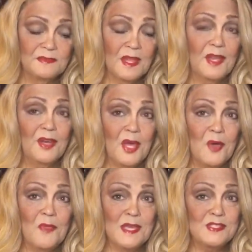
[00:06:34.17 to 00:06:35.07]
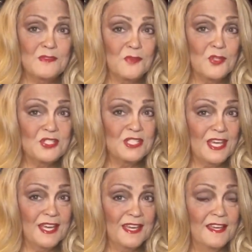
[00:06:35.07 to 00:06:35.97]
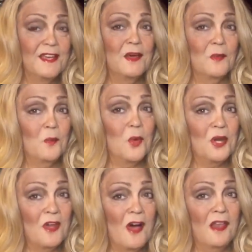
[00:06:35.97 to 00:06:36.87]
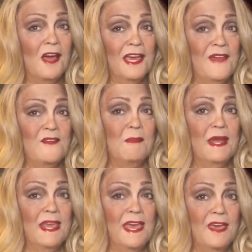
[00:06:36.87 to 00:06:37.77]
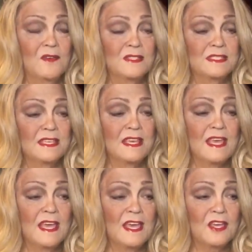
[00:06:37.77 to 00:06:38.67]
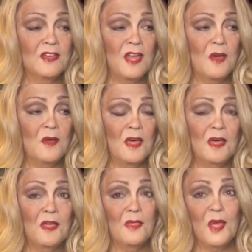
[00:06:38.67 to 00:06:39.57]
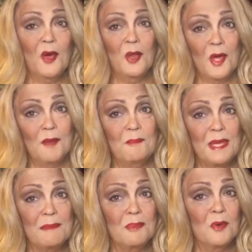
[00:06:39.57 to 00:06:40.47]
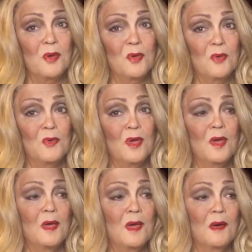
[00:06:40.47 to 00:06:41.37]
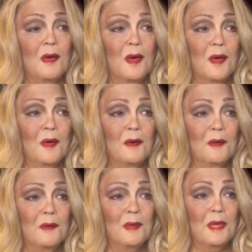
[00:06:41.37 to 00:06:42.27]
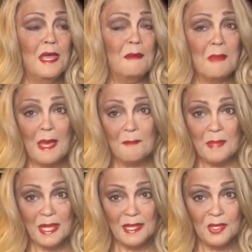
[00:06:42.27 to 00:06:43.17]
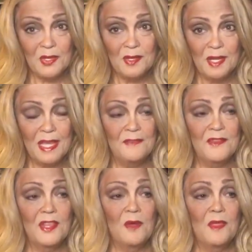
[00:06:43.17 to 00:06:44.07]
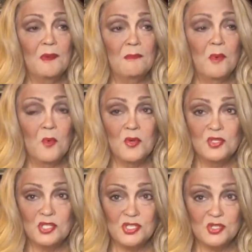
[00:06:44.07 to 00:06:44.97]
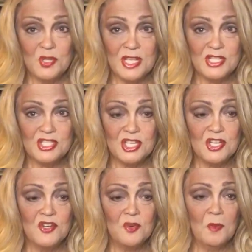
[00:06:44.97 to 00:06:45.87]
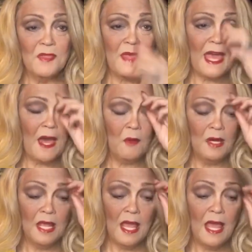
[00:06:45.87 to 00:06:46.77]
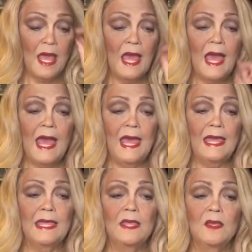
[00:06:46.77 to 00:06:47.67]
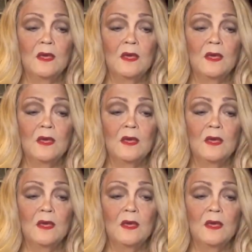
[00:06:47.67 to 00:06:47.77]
No, that's the first thing. We're not like everybody else. You know, there are a lot of people who, in my opinion, even though they were born just transgender without a